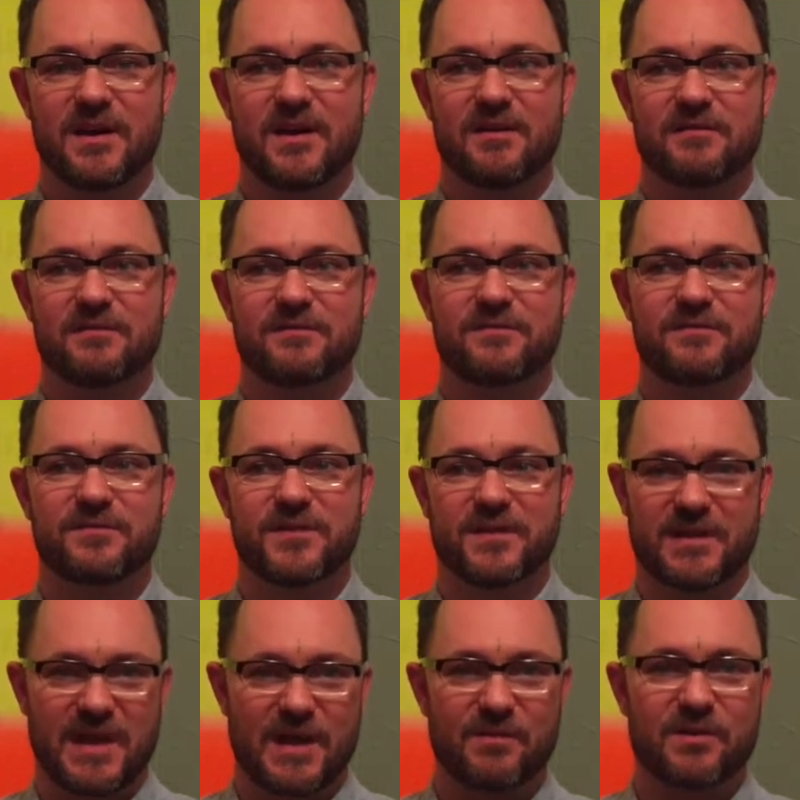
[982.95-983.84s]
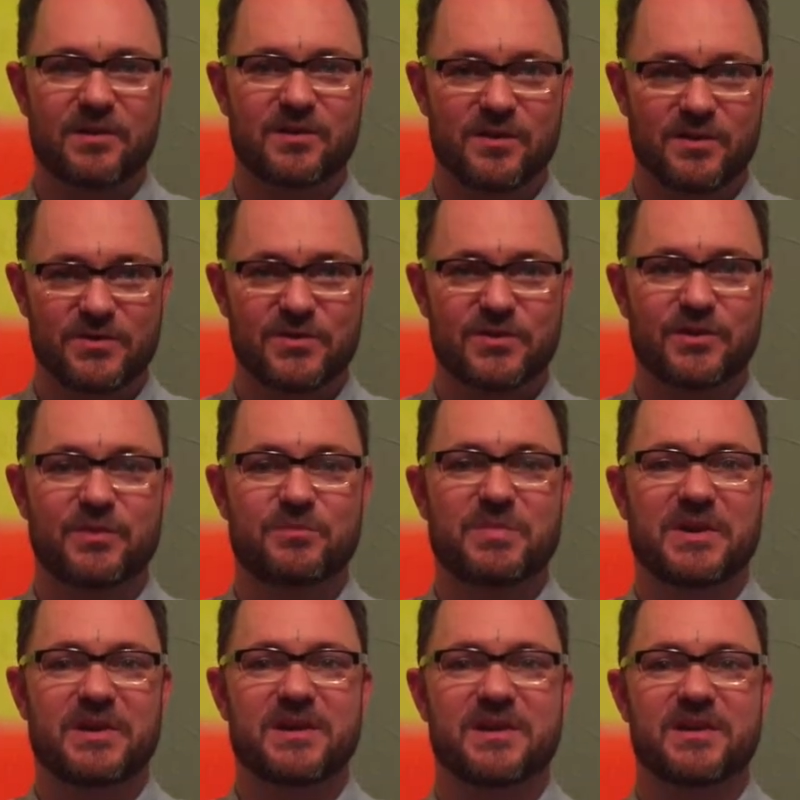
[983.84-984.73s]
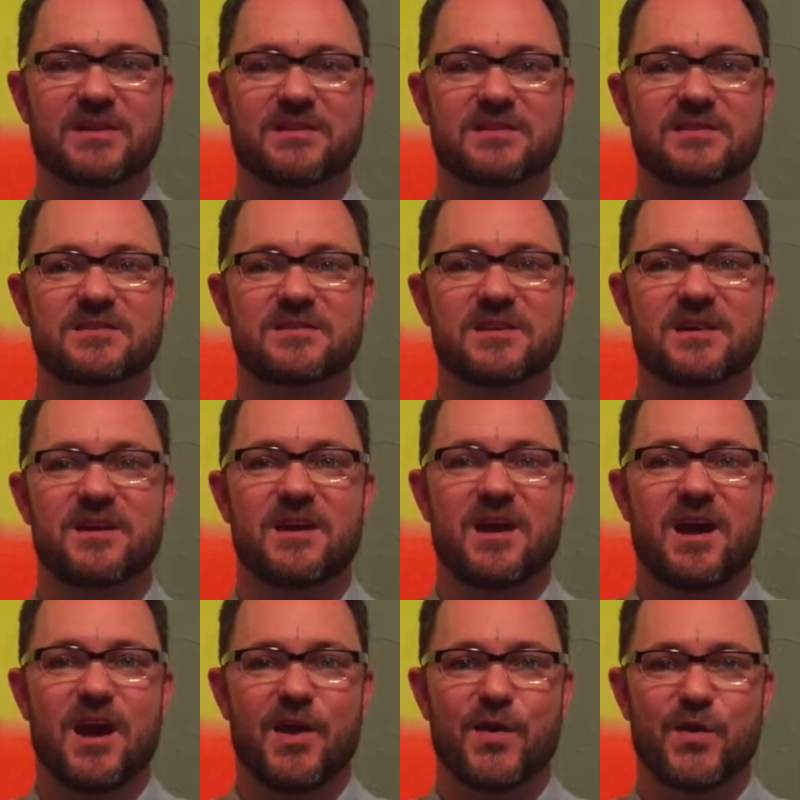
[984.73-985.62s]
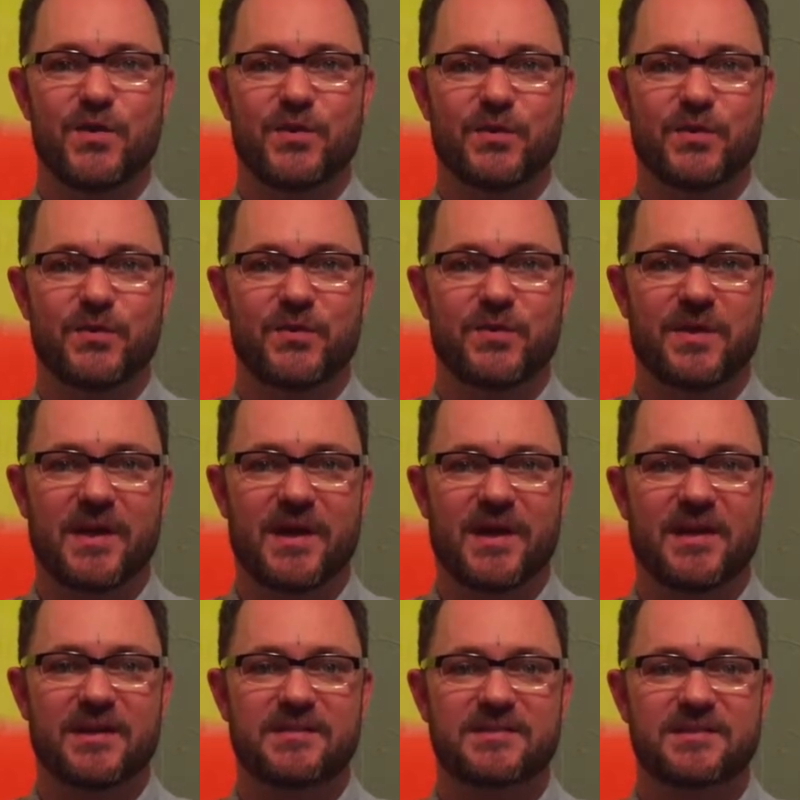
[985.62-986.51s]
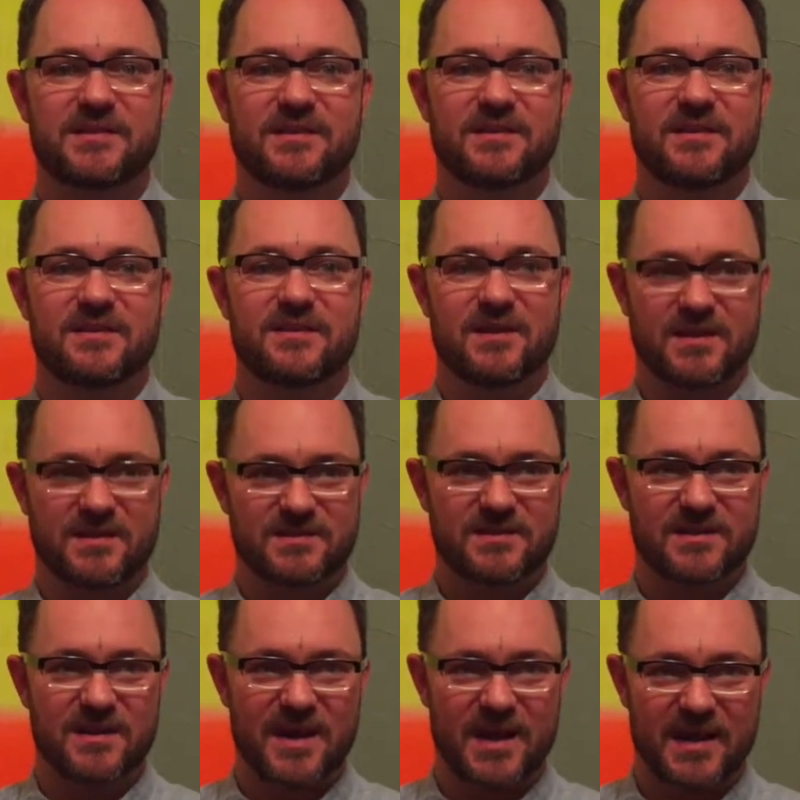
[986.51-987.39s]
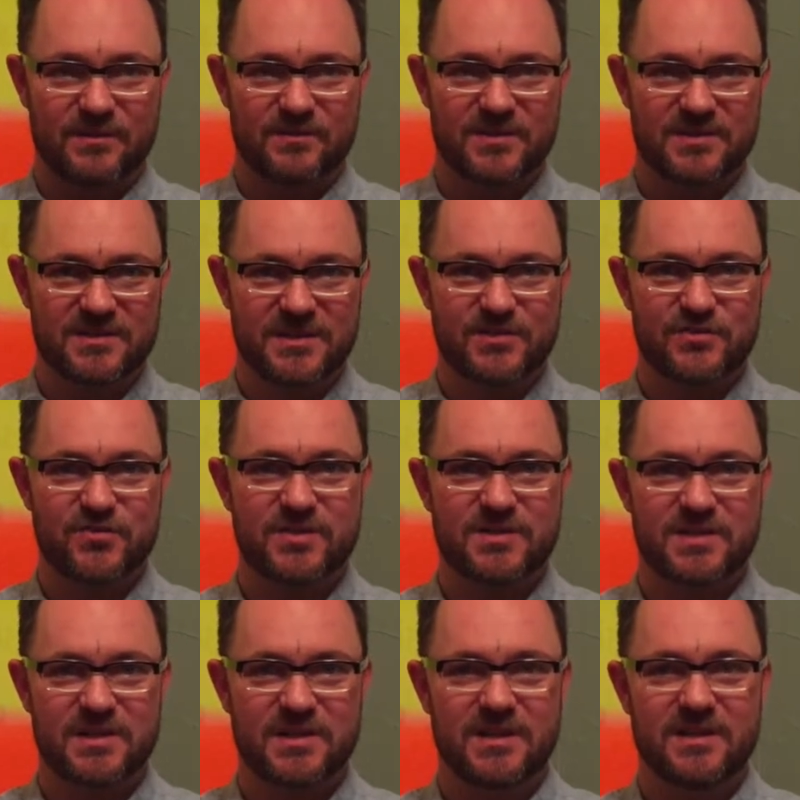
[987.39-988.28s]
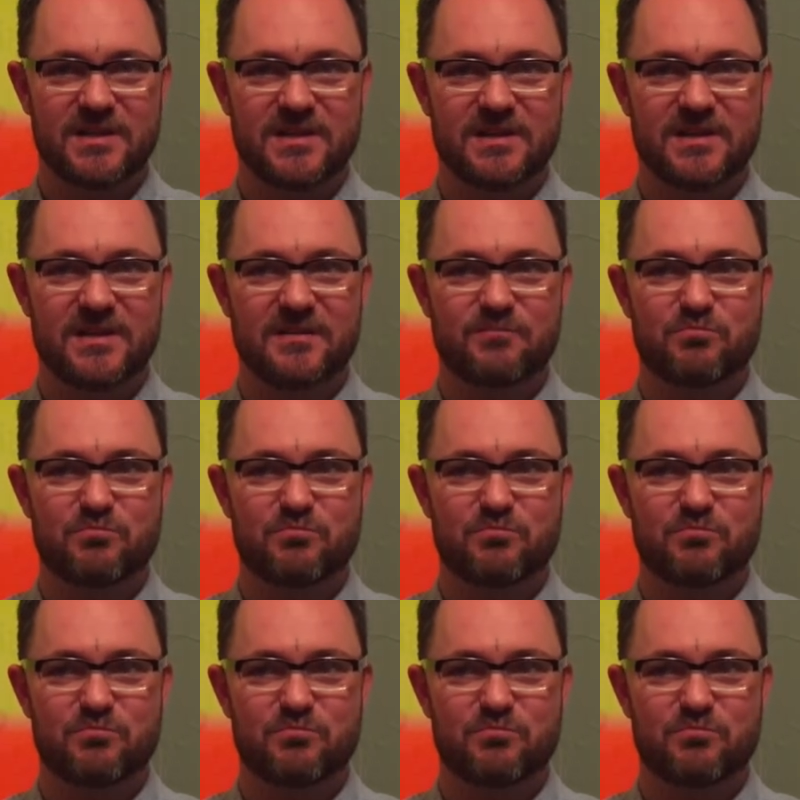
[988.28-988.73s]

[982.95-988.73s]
of the counterculture, because I knew that things that I was interested in,